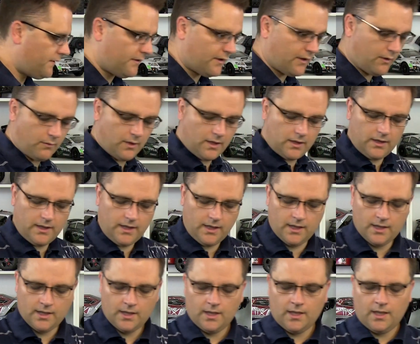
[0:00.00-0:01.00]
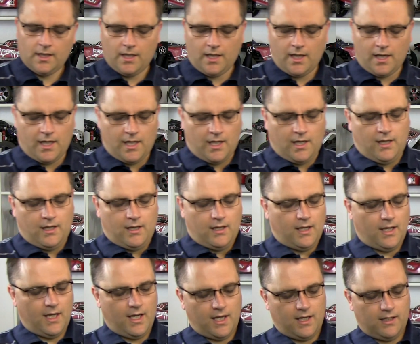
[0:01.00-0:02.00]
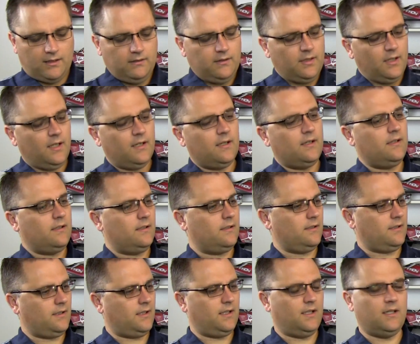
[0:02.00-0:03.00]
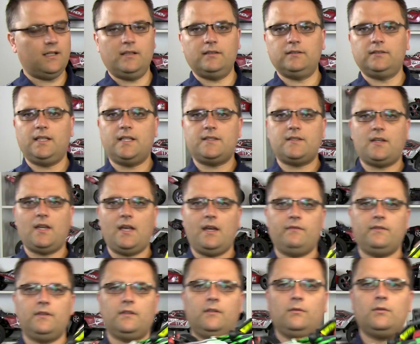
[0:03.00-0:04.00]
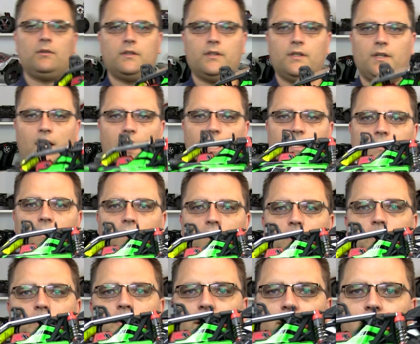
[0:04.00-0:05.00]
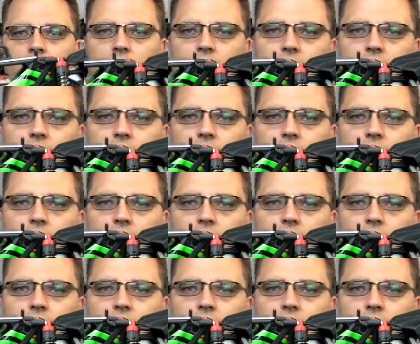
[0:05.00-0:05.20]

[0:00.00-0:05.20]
very quickly. And let's have a look at the buggy